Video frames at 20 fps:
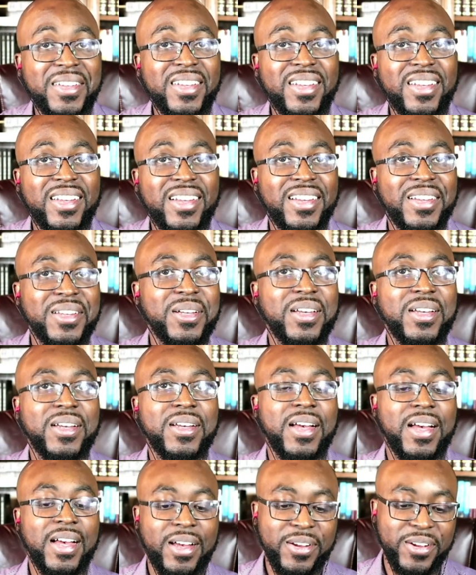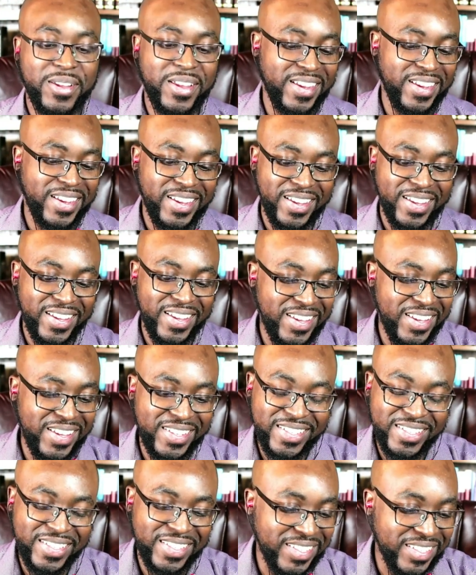uh, okay,
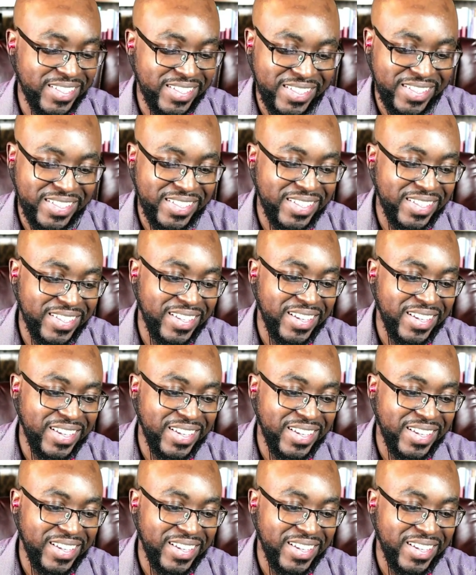he's just